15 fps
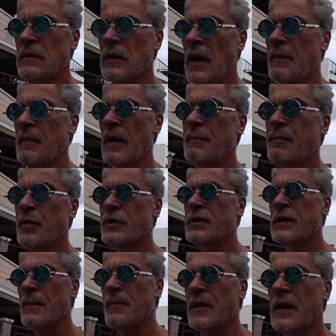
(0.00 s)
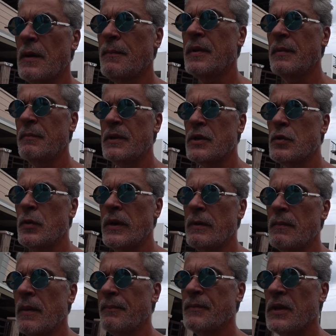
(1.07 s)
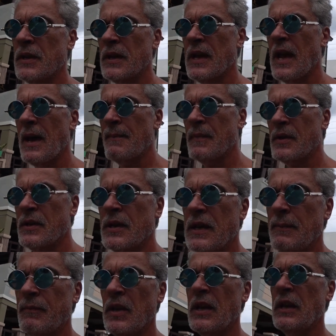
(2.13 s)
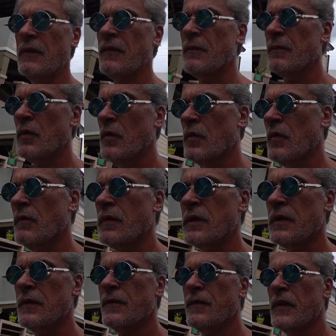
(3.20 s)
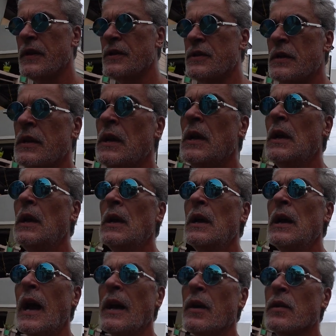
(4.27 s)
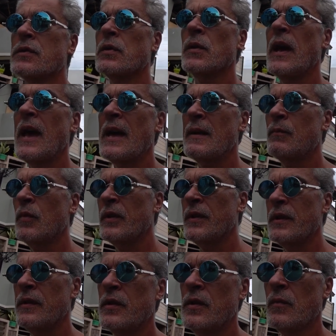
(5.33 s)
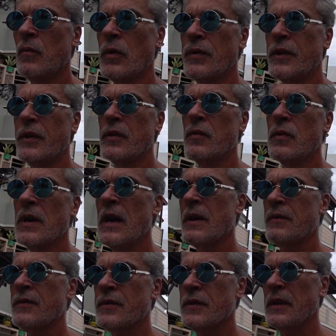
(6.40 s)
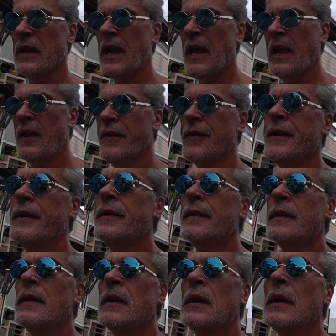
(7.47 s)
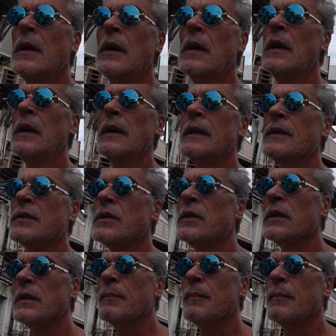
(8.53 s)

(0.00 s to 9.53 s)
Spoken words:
I might put something up in between them up to the cabinet to keep the heat from going over to the fridge. I also had them where the new counter is going to end is going to